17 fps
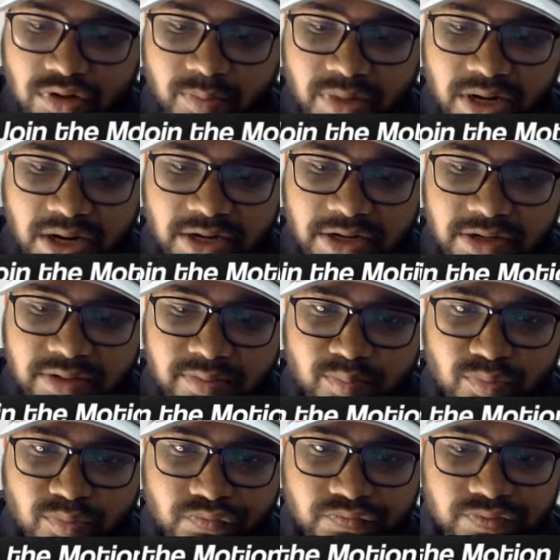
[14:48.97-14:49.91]
bracket
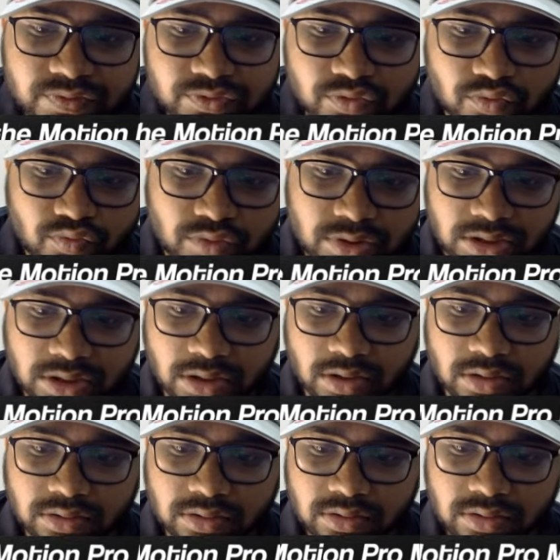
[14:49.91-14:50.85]
move this over here.
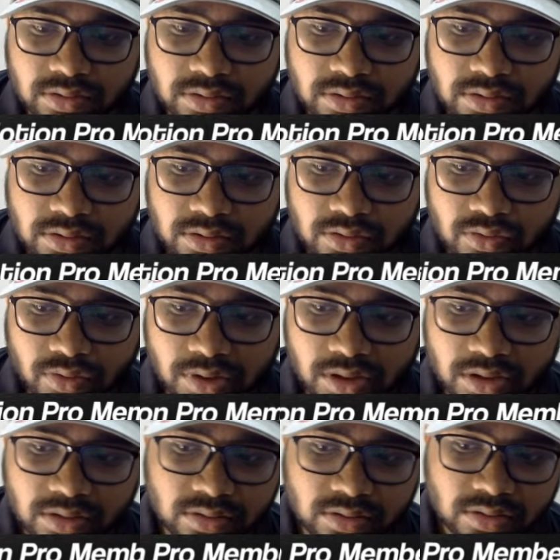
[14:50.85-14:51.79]
Okay,